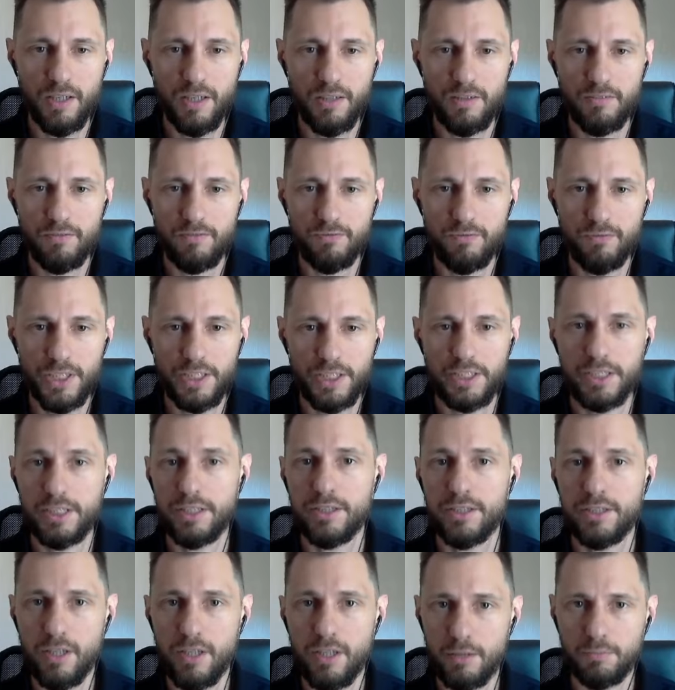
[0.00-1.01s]

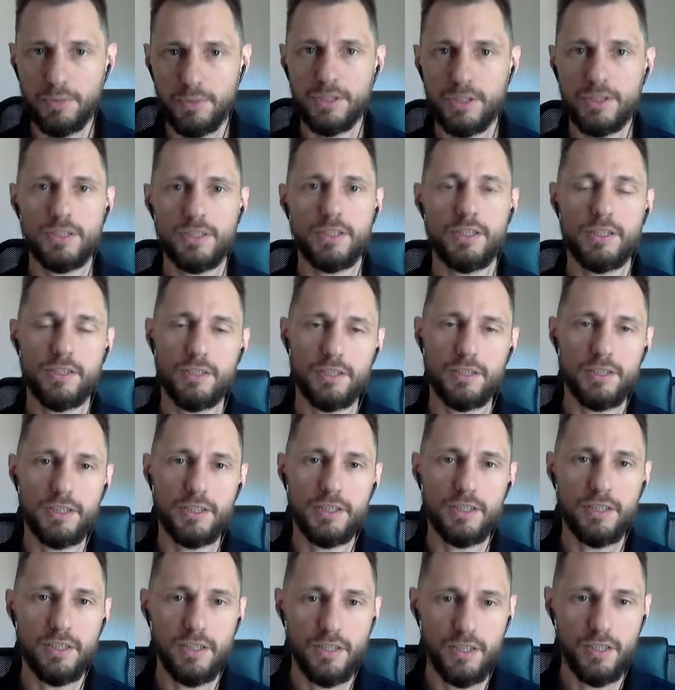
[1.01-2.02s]
various numbers
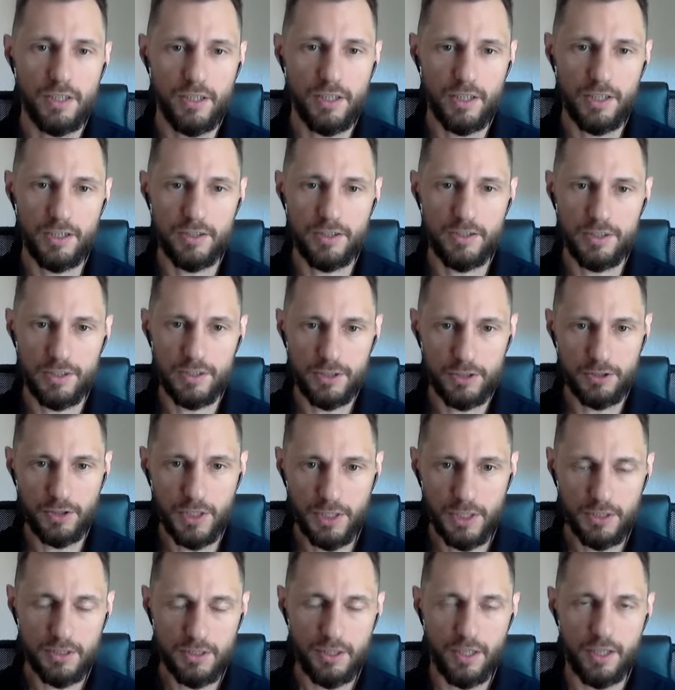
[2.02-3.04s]
in the
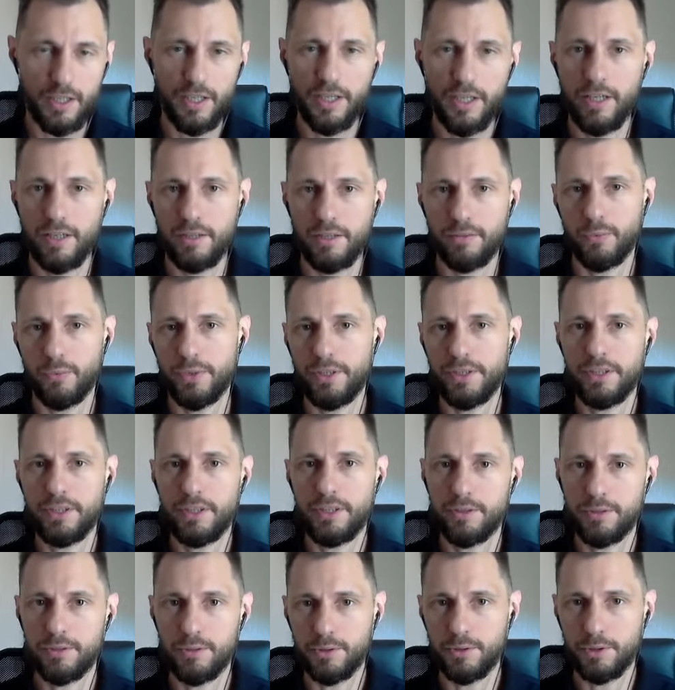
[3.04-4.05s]
string, and we
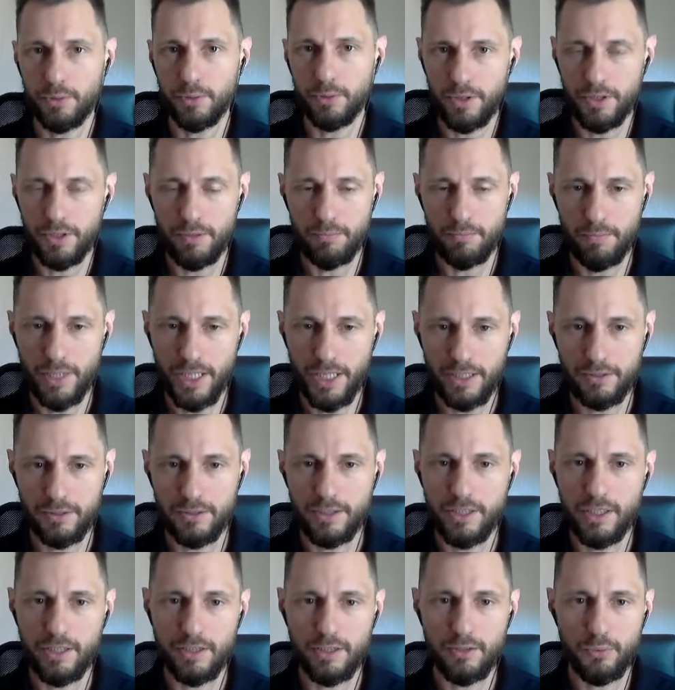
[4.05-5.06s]
need to join them back
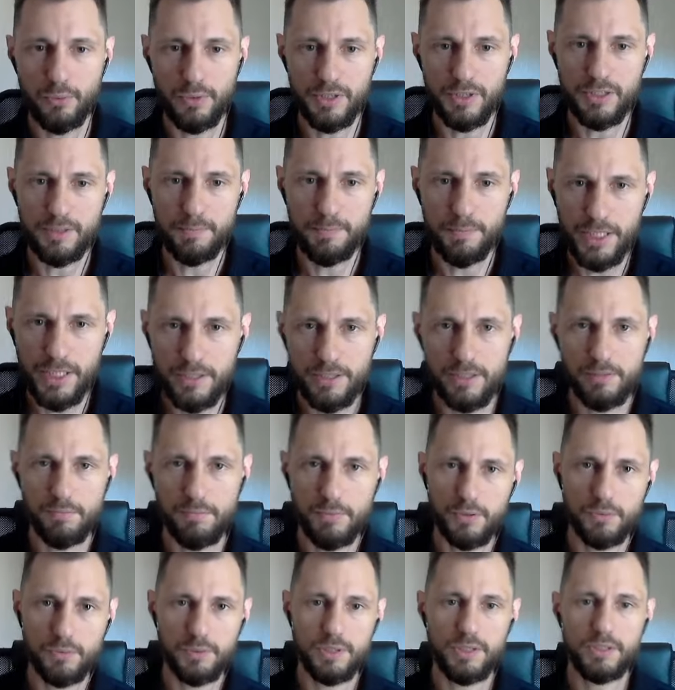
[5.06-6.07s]
together with a space in
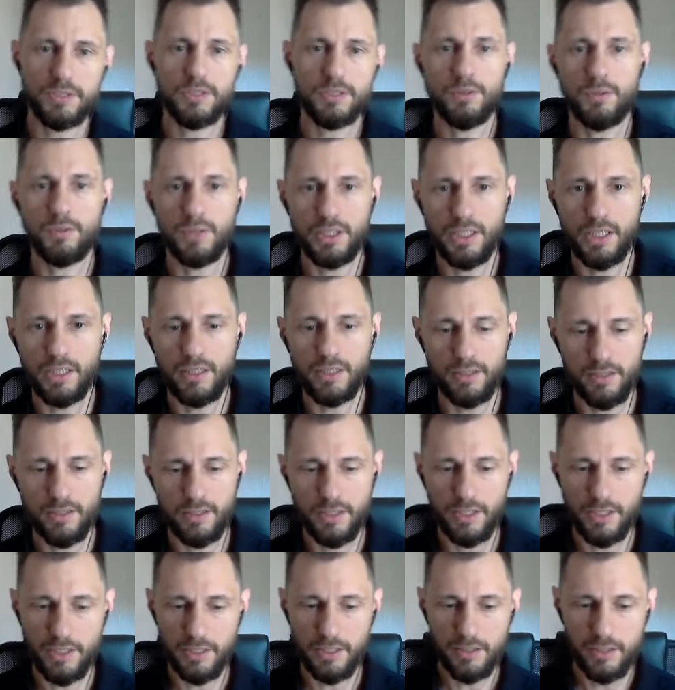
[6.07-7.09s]
between so that
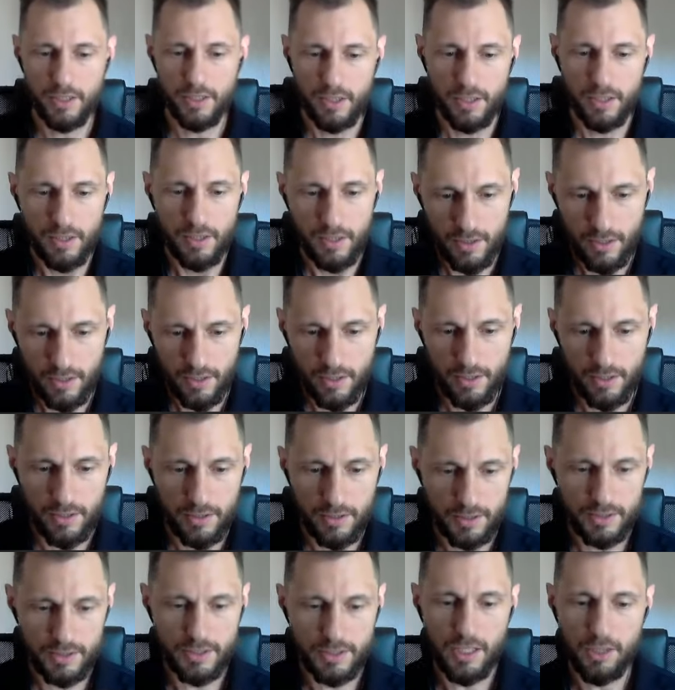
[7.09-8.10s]
they
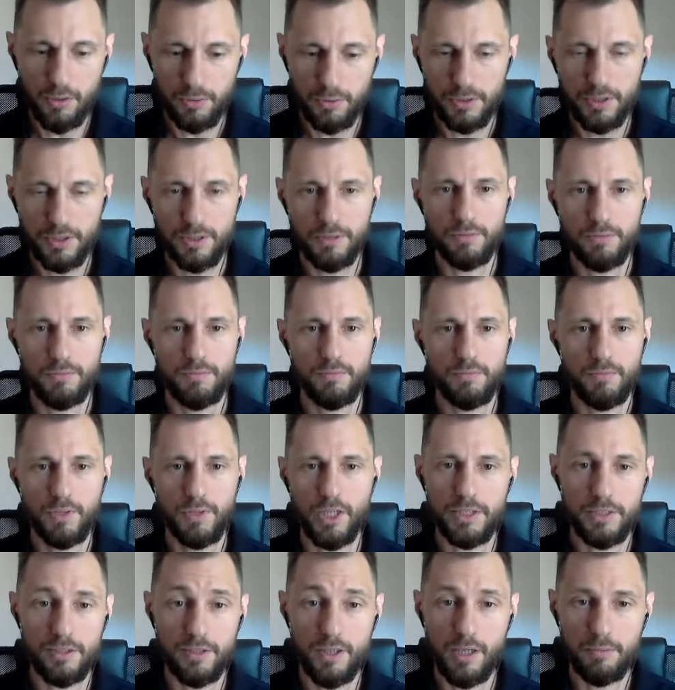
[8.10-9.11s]
sound
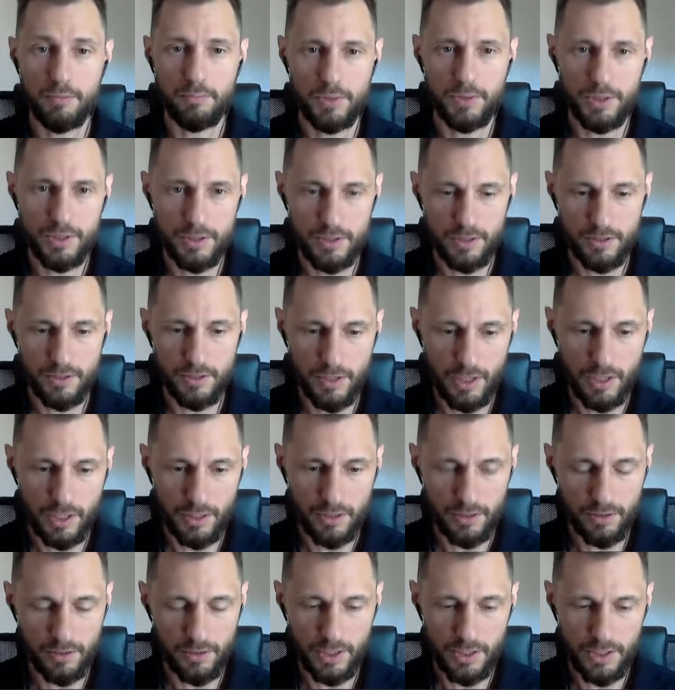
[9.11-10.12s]
like numbers and not
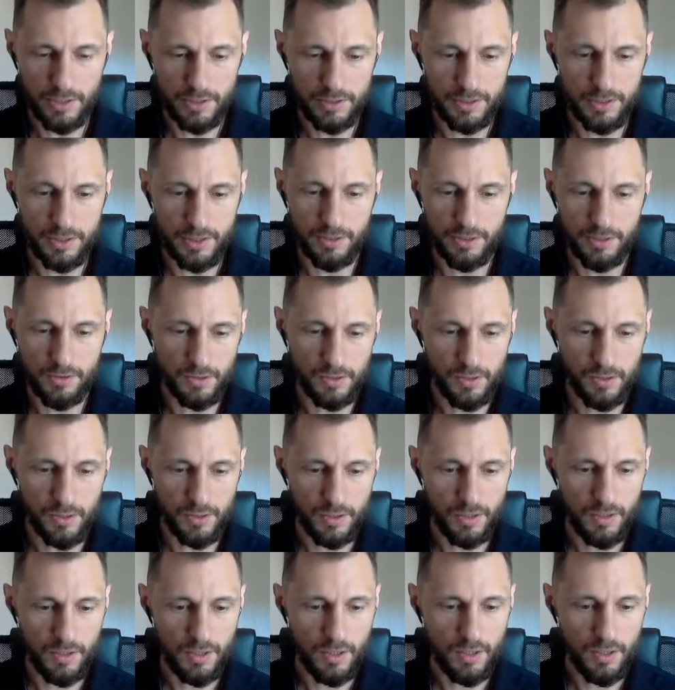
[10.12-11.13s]
like a single
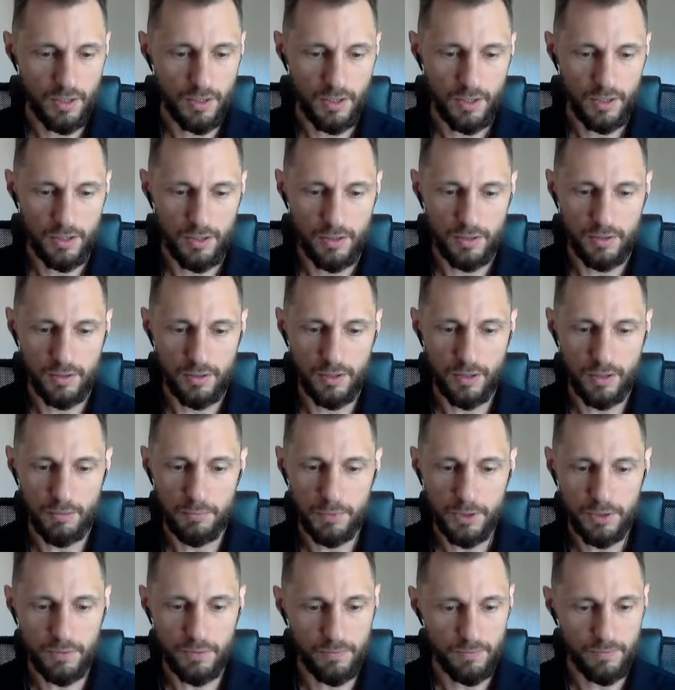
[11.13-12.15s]

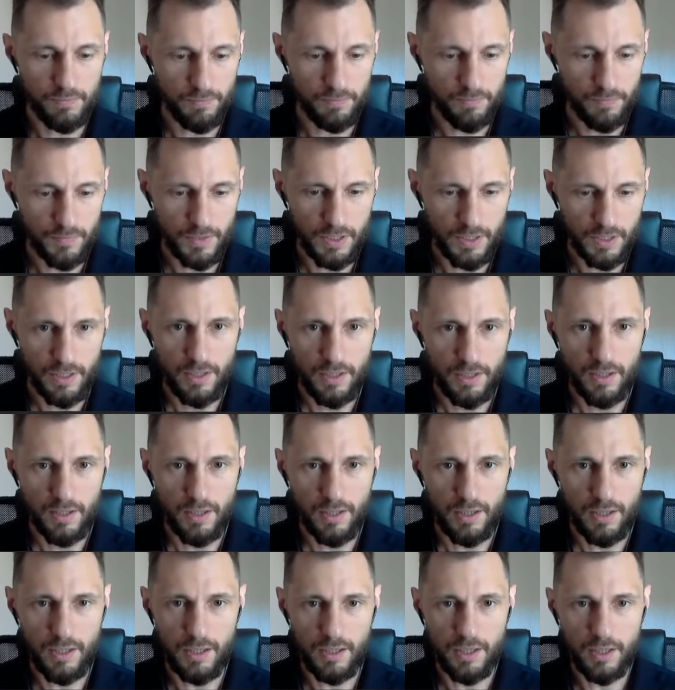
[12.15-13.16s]
number.
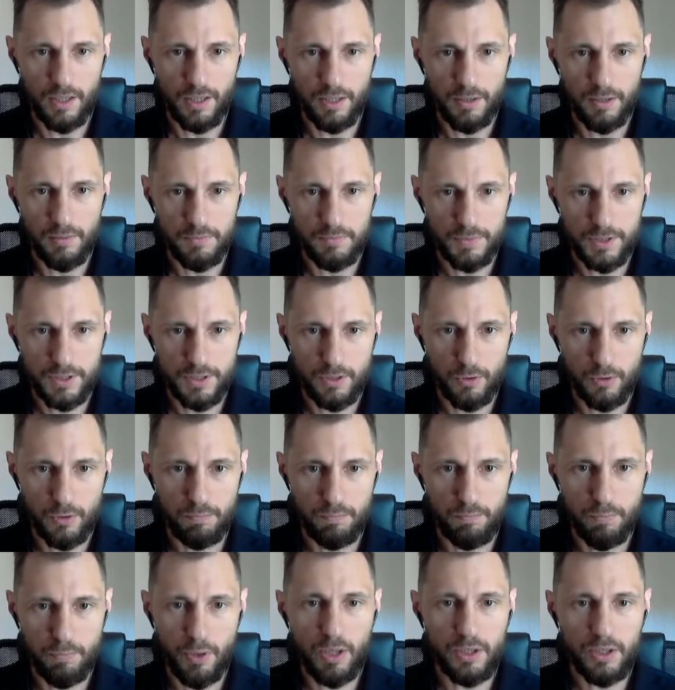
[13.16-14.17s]
So
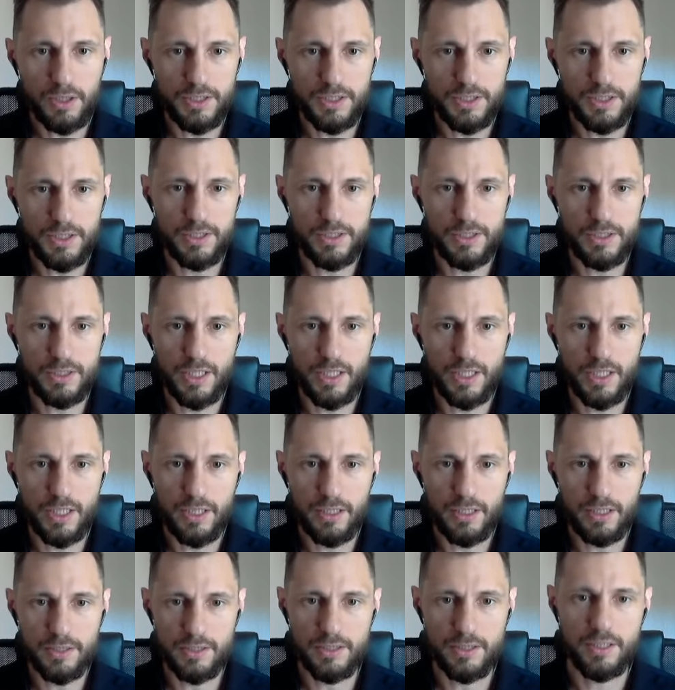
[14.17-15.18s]
policy
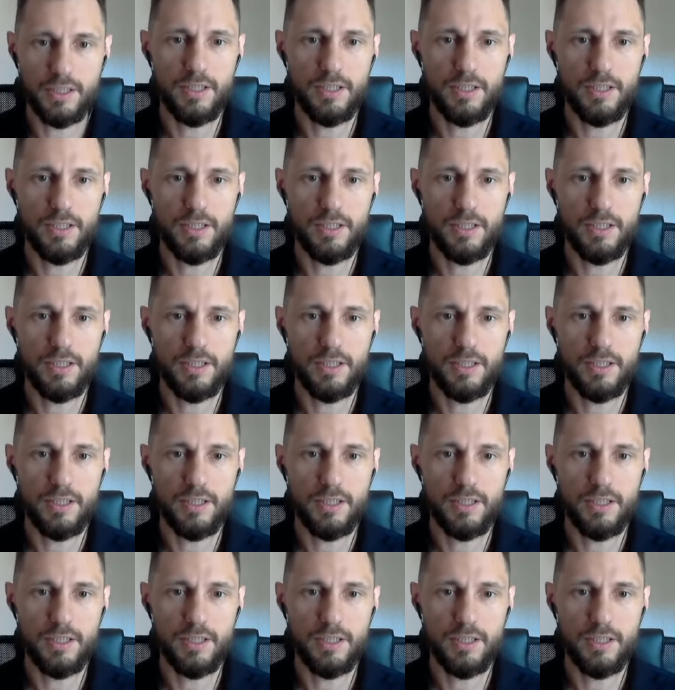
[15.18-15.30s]
status